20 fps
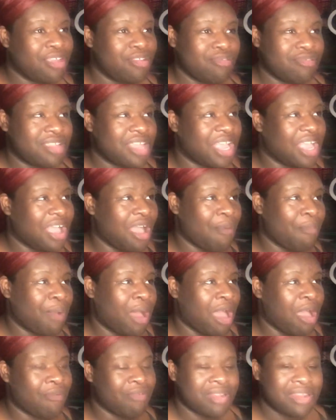you think I'm
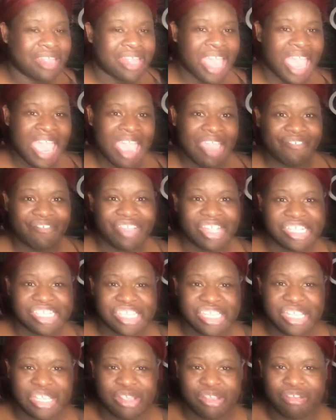always
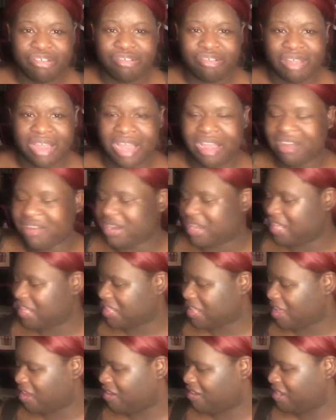catfishing you, all this,
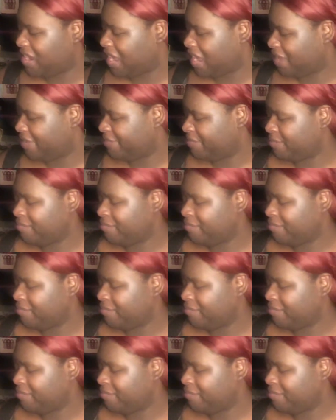all that?